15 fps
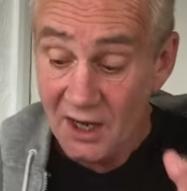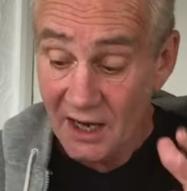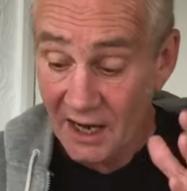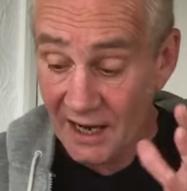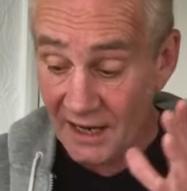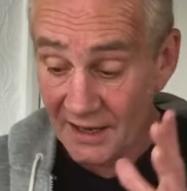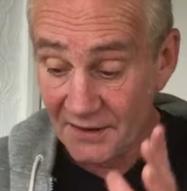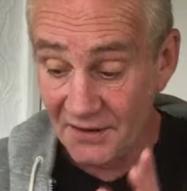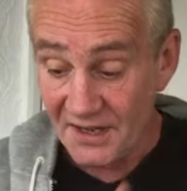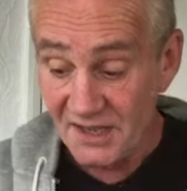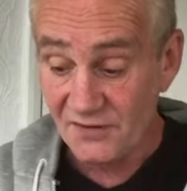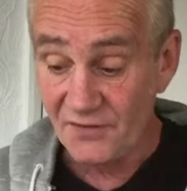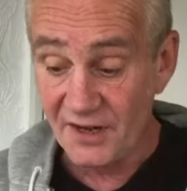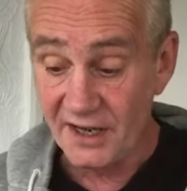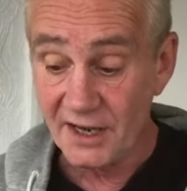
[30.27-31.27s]
and
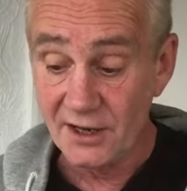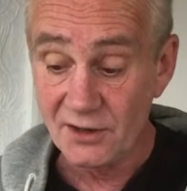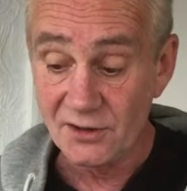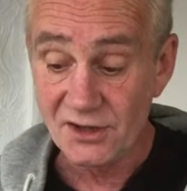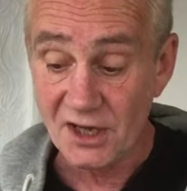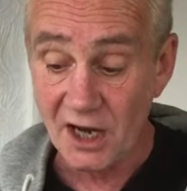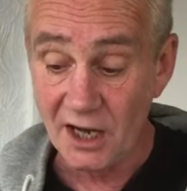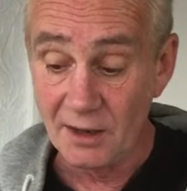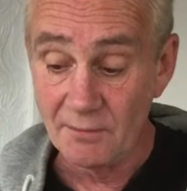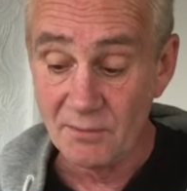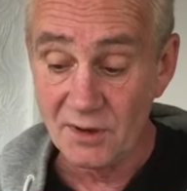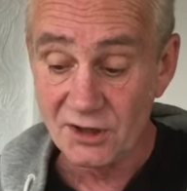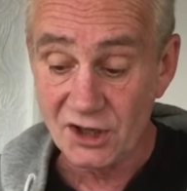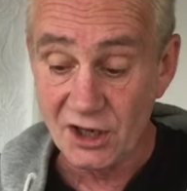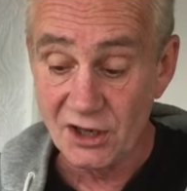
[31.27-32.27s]
these videos show